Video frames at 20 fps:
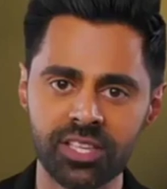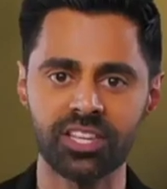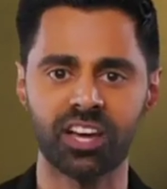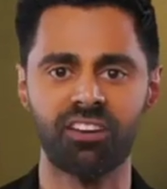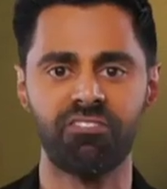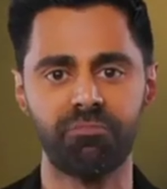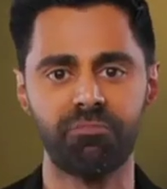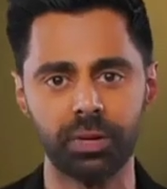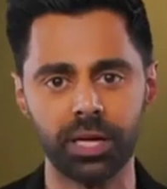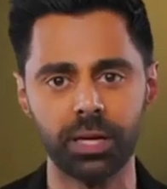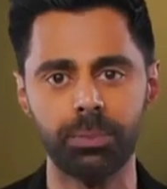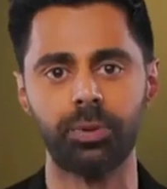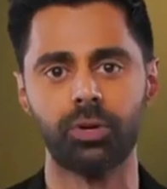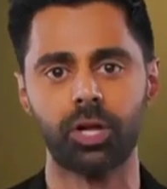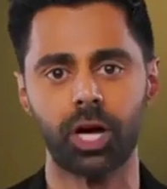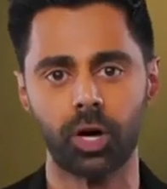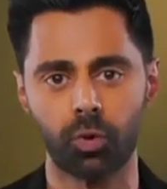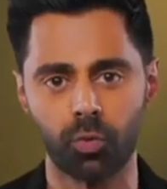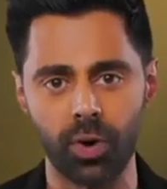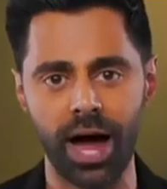of people
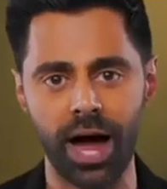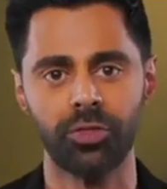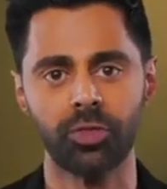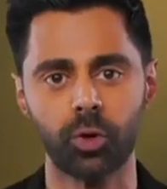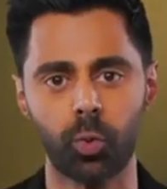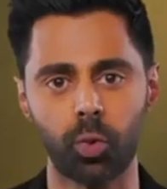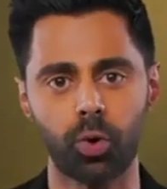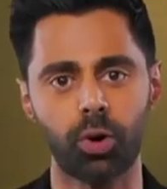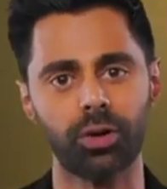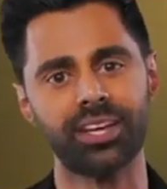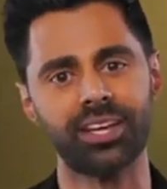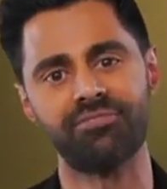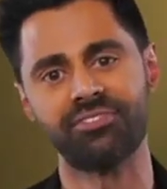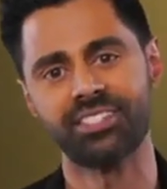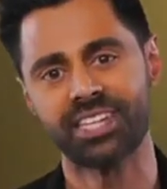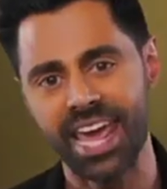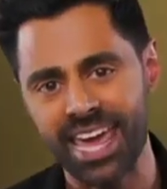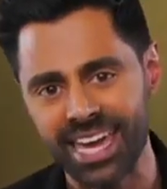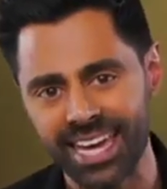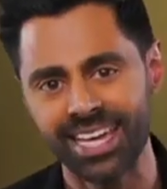around the world have
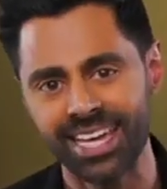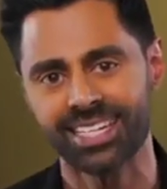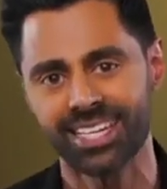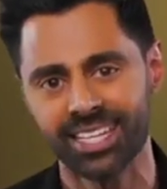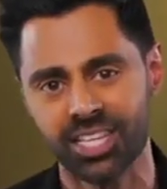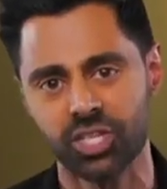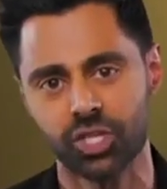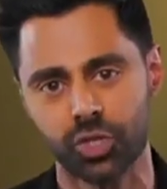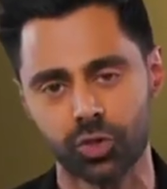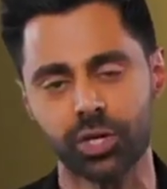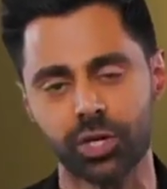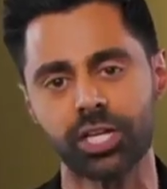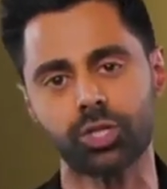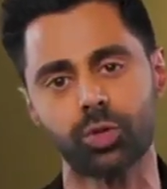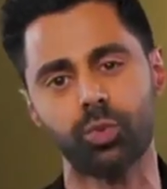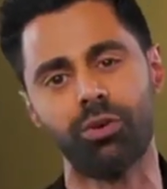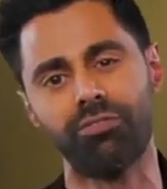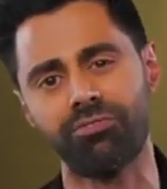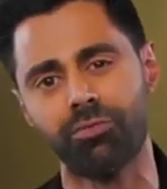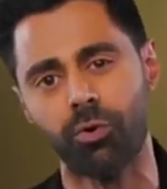taken to the street
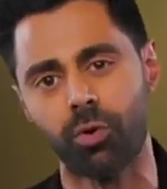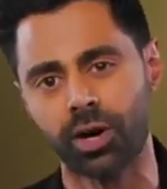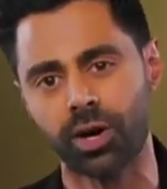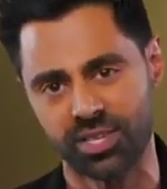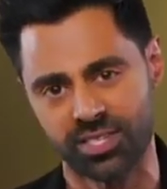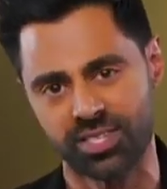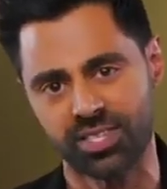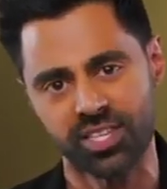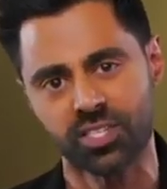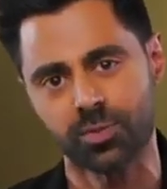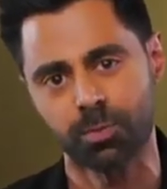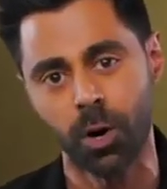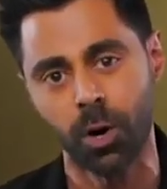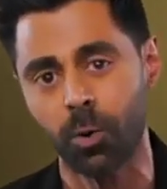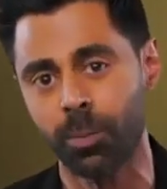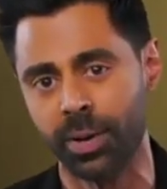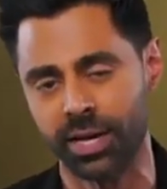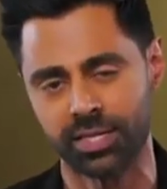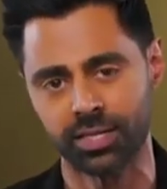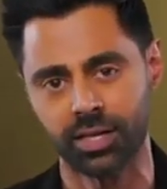to afford us this
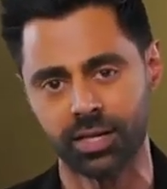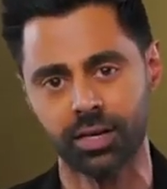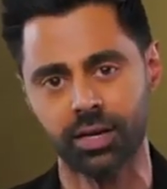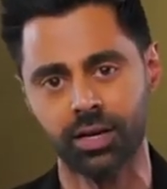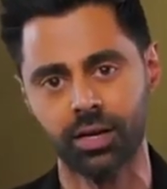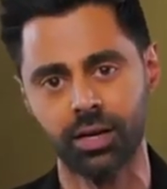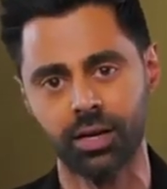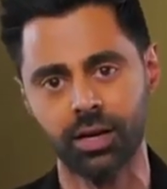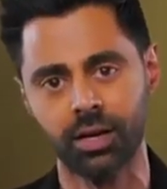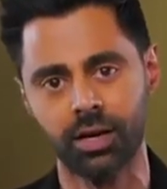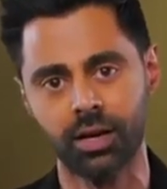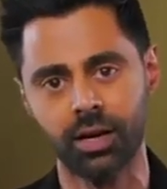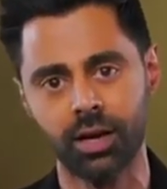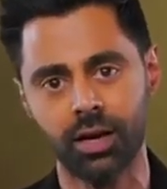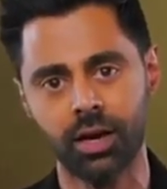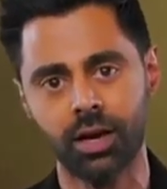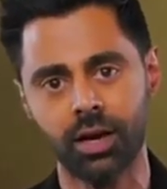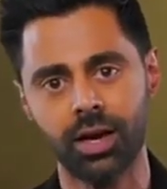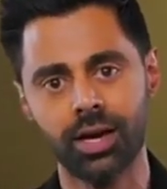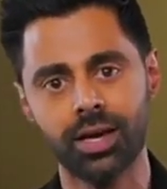moment.
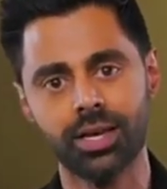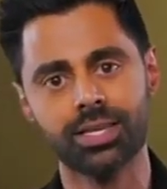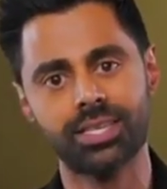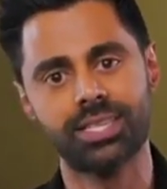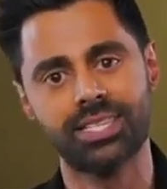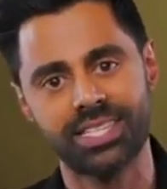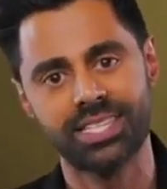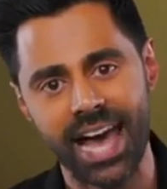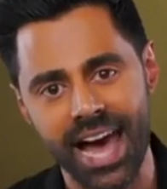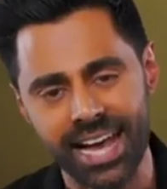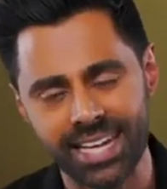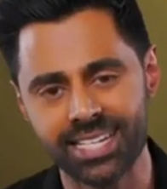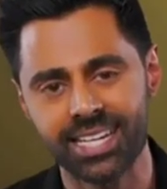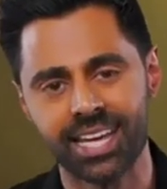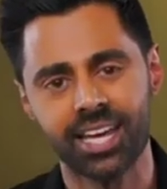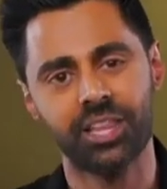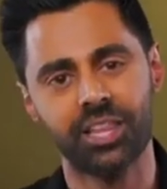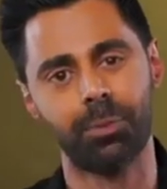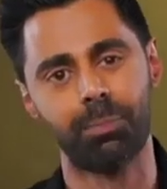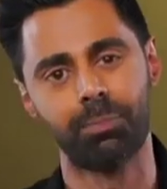Set
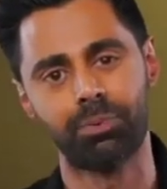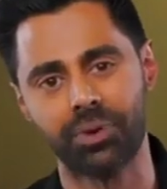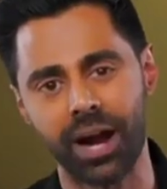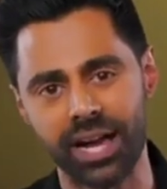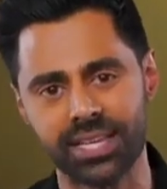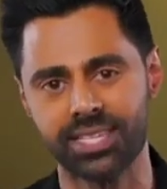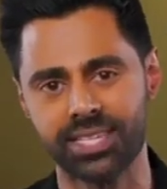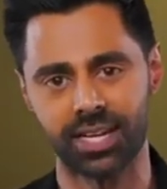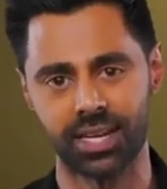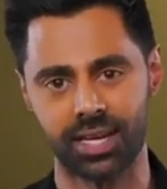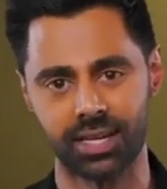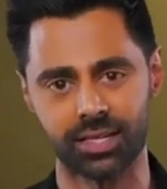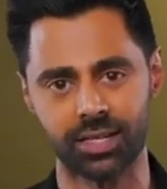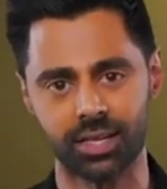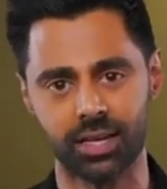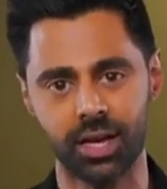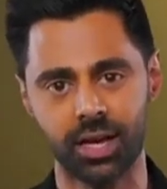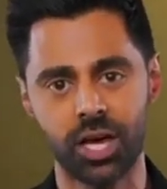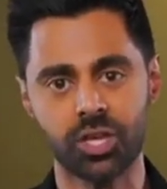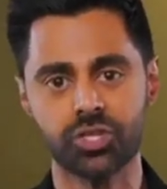the precedent
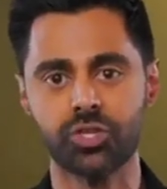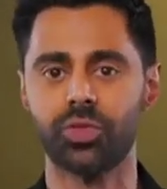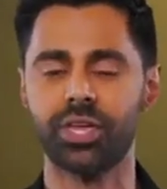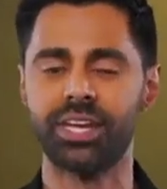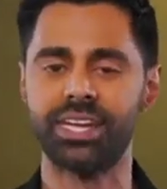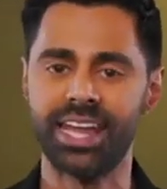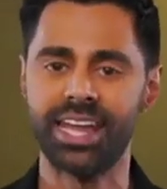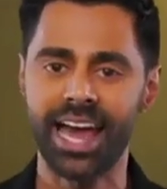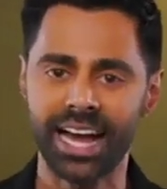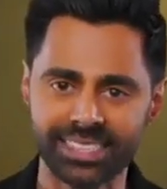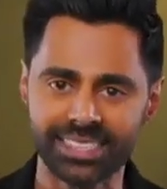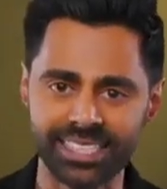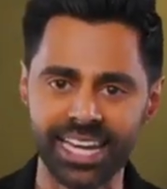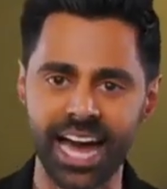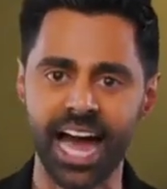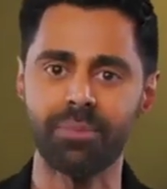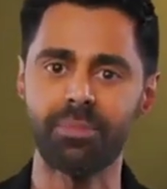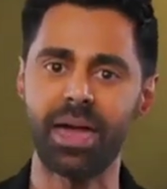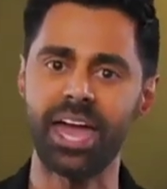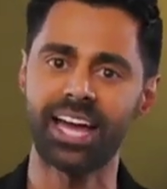so the next
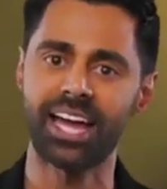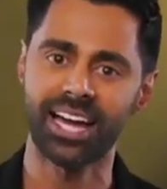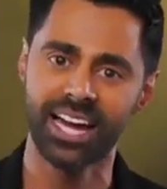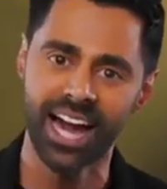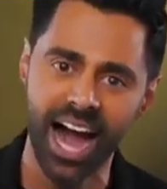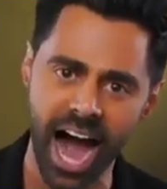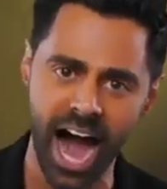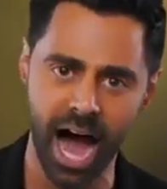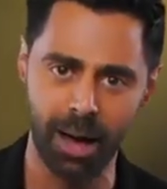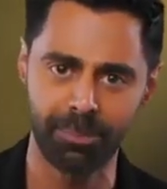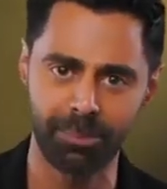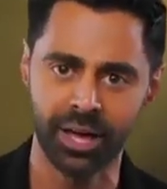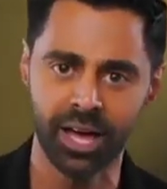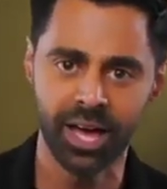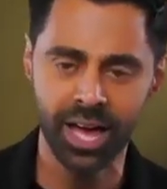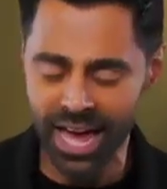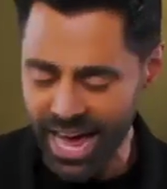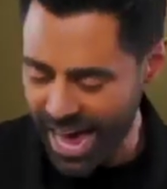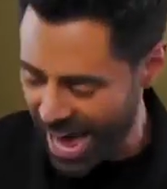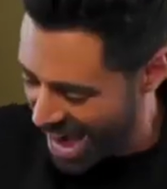time a cop
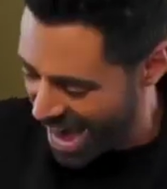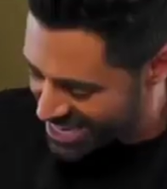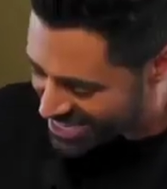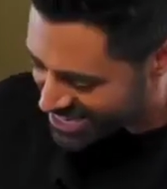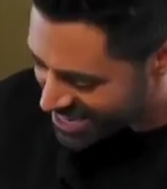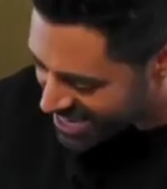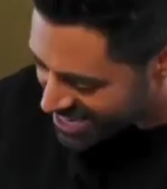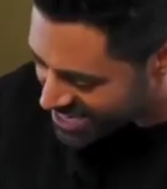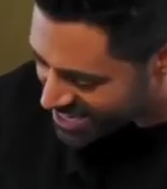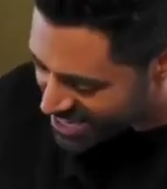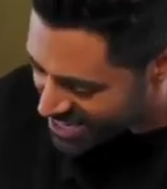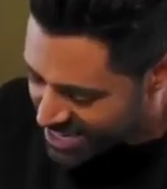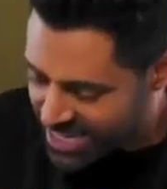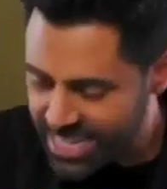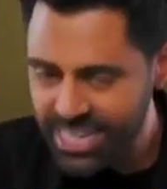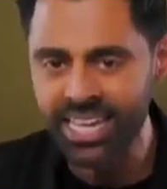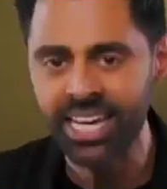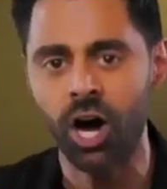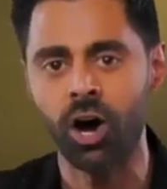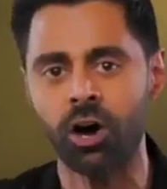has his
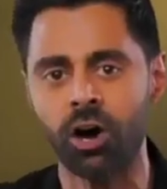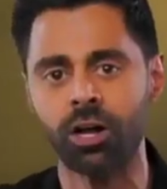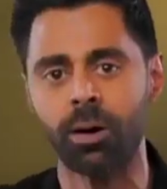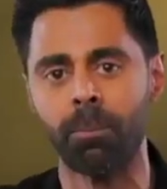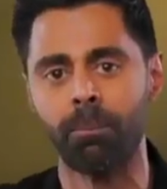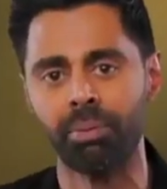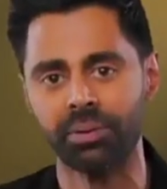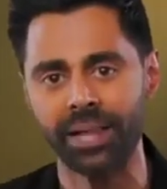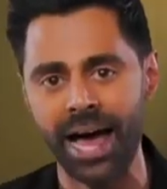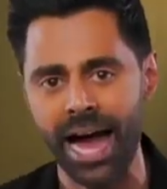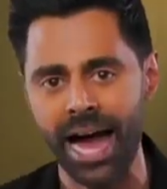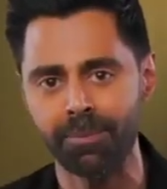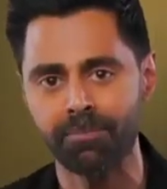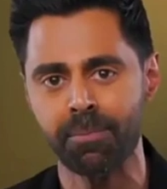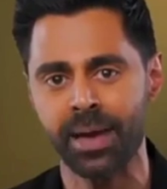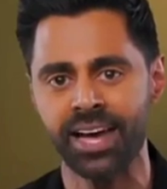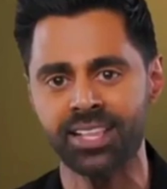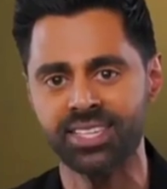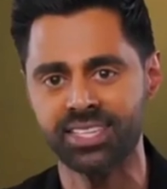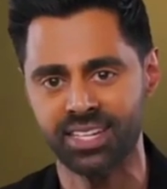knee on a black
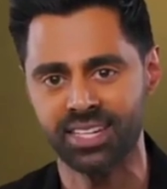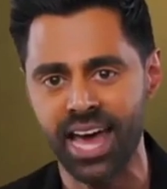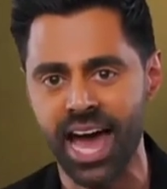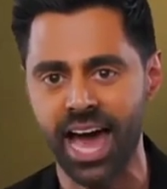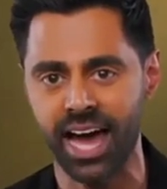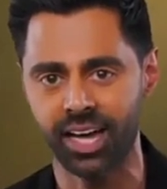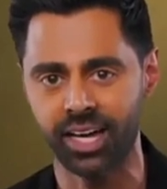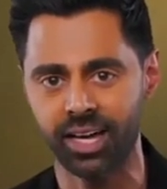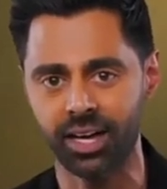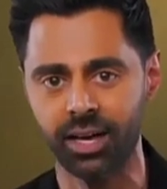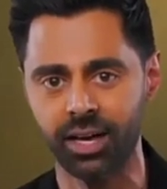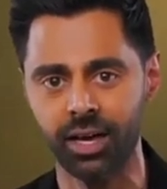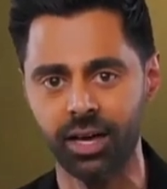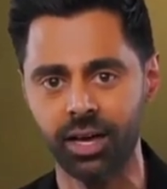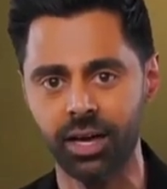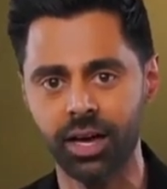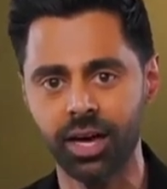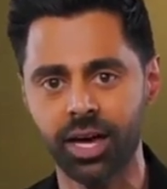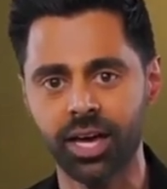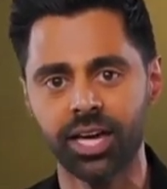man's neck,
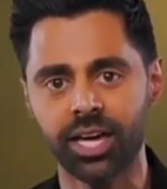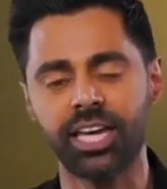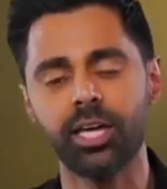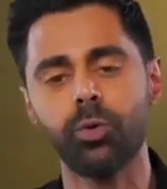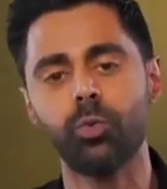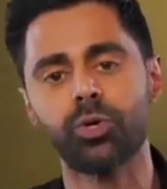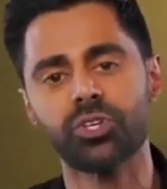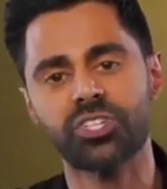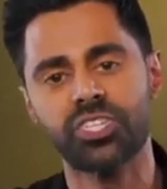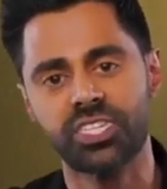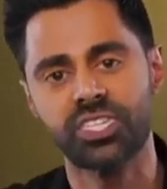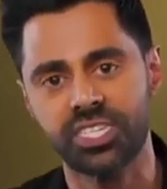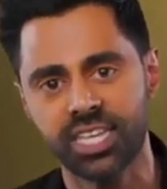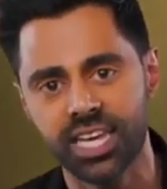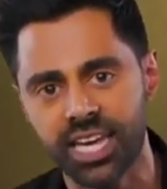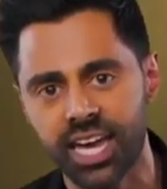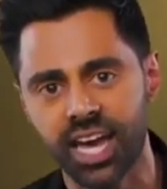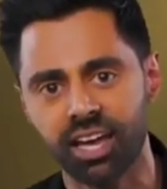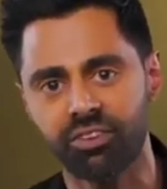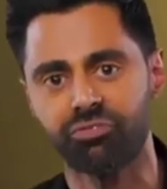he will
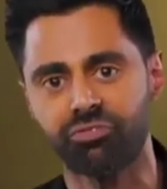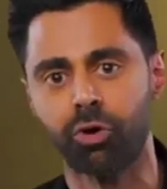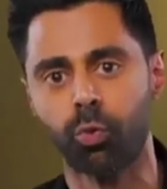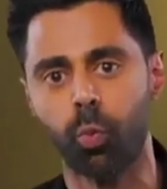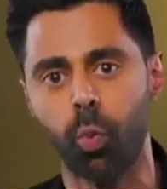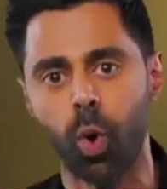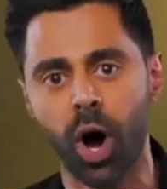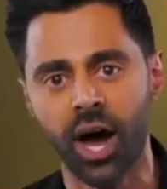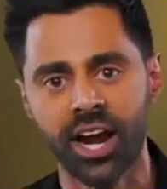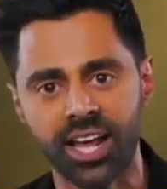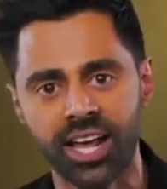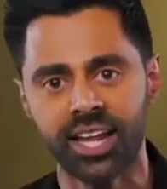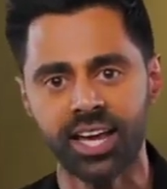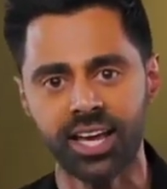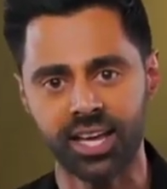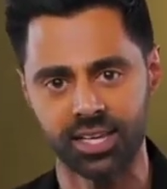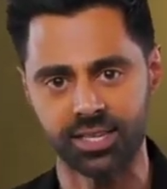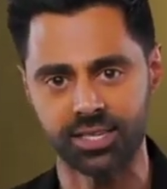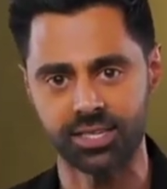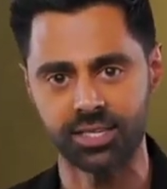see it for what it
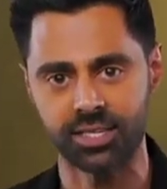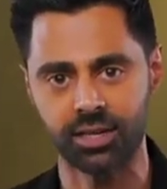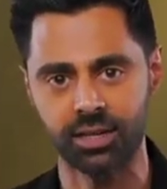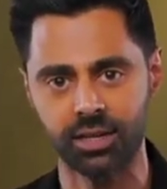is.